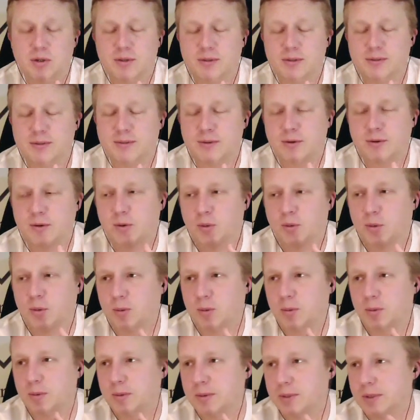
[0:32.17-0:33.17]

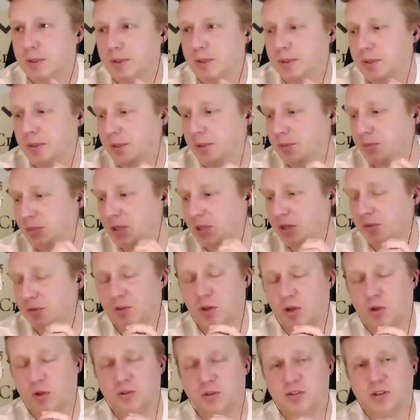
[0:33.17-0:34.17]
So being a
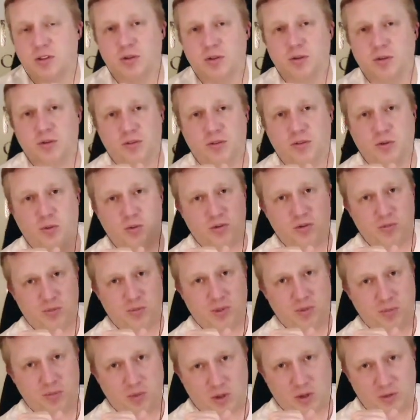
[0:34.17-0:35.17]
volunteer has always
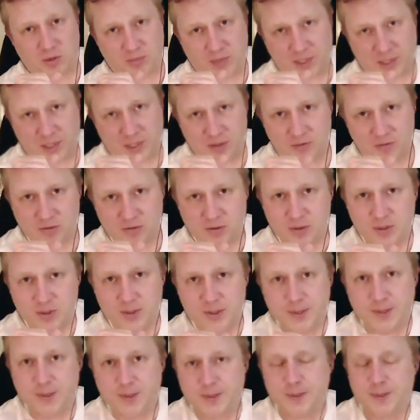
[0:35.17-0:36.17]
been a part of my life.
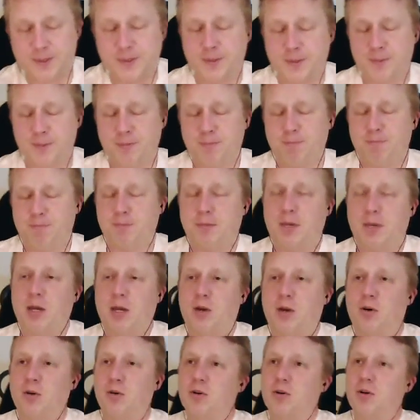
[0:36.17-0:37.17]
I
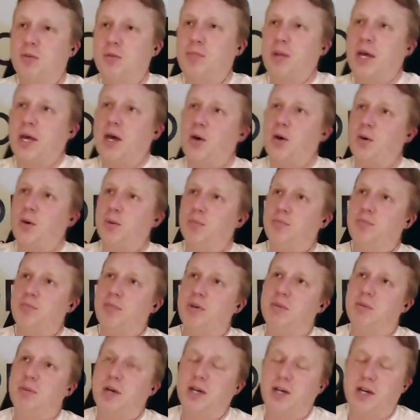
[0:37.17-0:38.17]
heard about
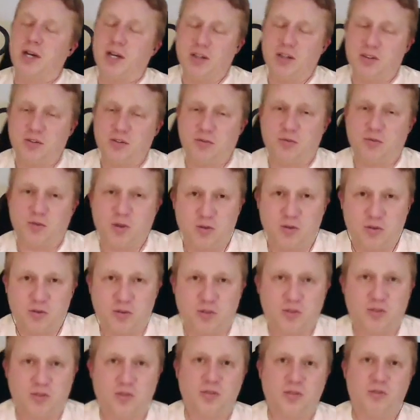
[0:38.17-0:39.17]
Be My Eyes
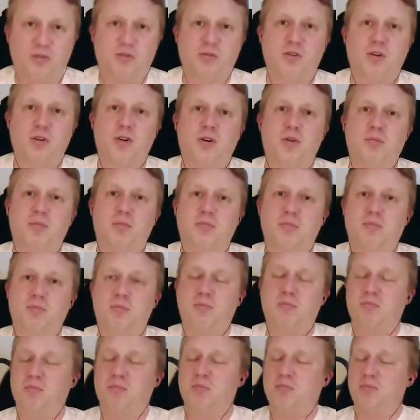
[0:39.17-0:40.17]
first
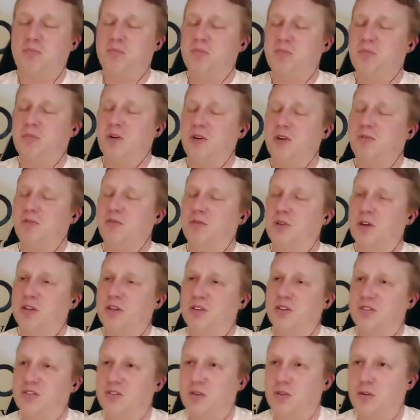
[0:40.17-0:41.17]
from my
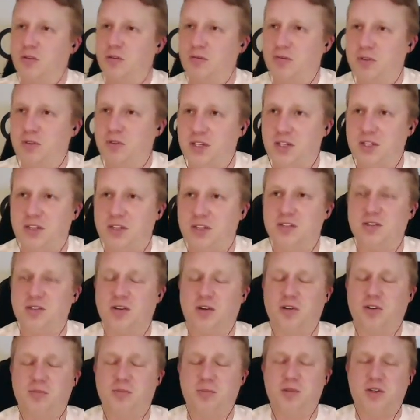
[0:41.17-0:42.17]
friend Sophie
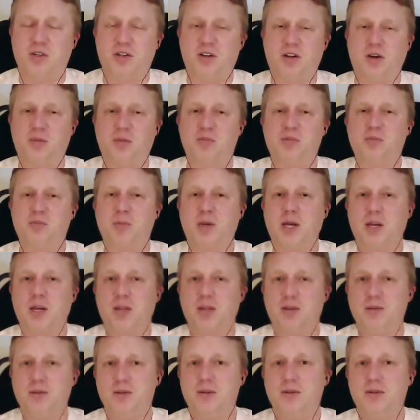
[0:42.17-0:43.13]
Saltzman at HubSpot.